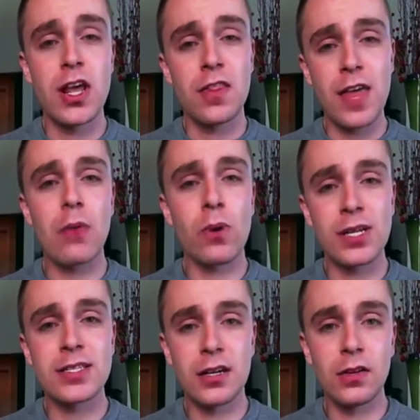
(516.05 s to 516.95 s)
That one
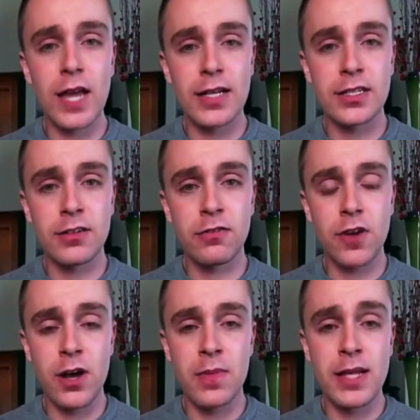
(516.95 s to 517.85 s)
is an elective.
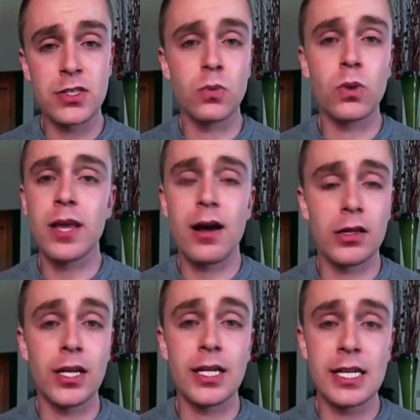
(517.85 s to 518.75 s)
That's the one that
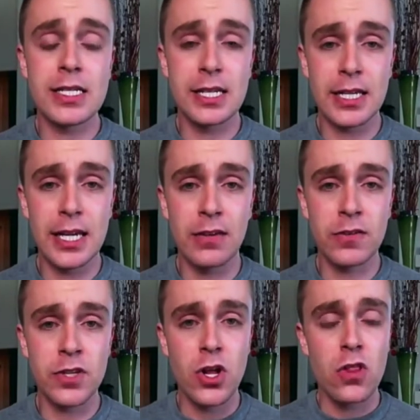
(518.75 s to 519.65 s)
Online ED gives.